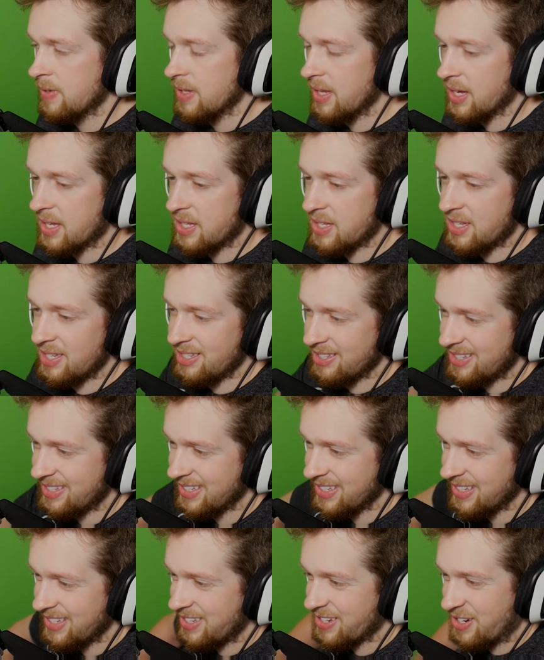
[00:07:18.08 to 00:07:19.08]

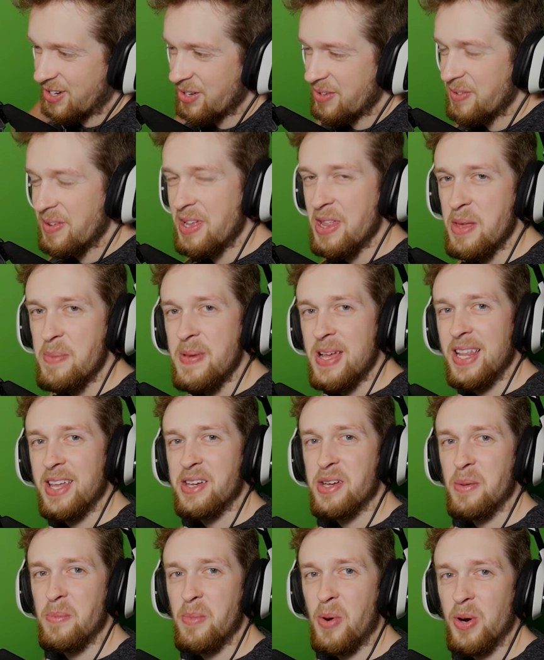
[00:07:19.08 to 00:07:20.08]
Like, you couldn't really be
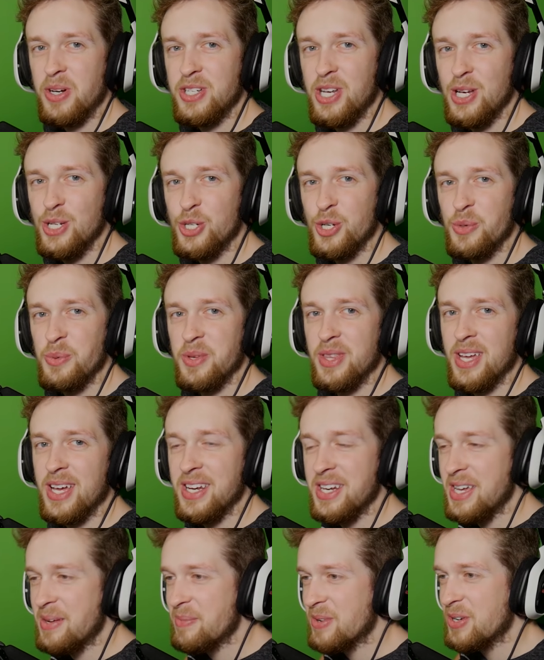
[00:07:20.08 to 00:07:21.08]
like a mortician with that
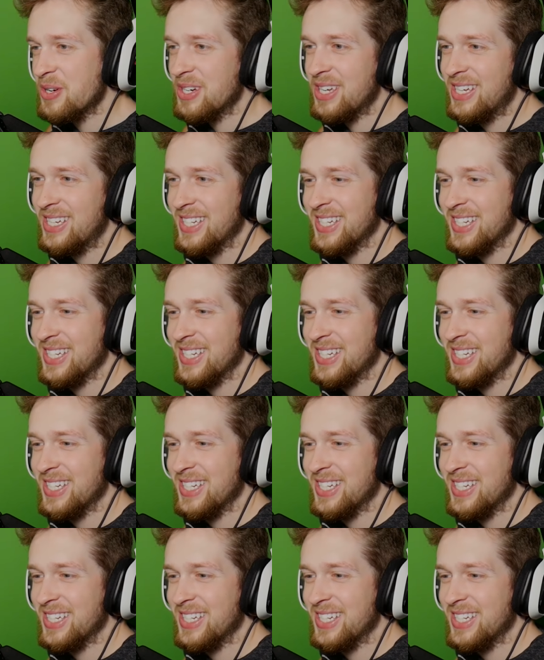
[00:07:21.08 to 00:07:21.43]
name, could you?